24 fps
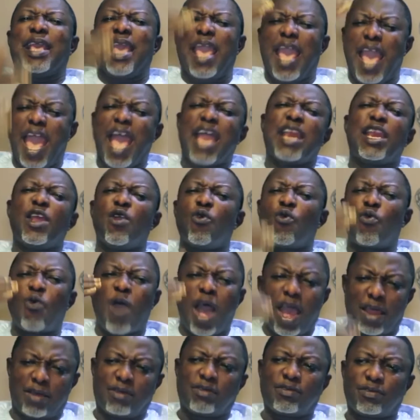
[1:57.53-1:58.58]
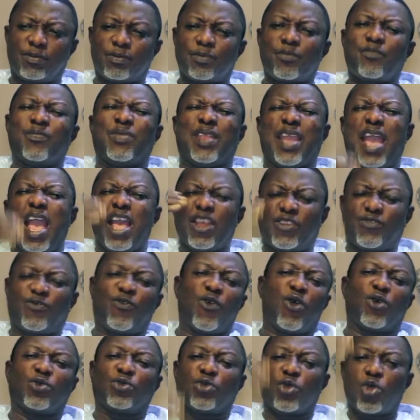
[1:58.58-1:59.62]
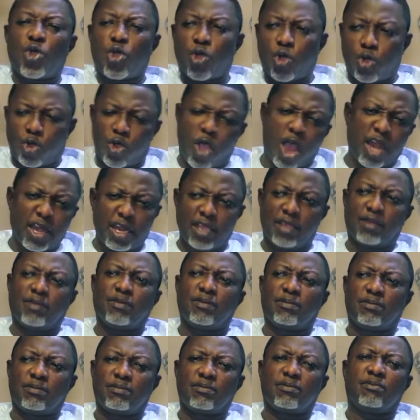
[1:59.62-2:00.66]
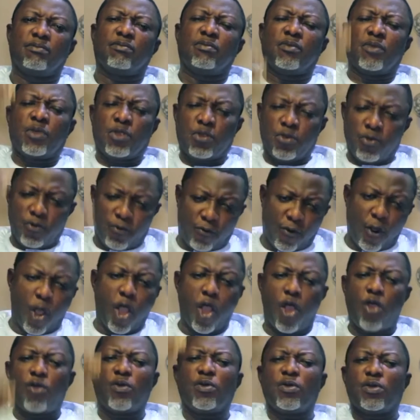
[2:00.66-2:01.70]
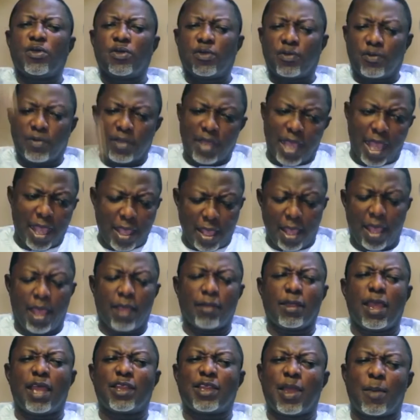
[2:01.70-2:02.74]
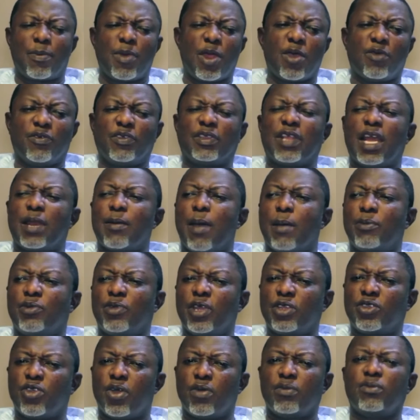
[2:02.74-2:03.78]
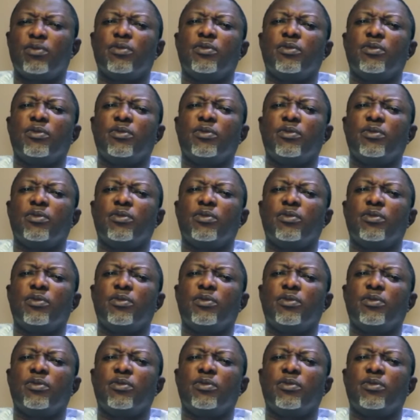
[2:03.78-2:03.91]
anyone henceforth calling for establishment of interim administration,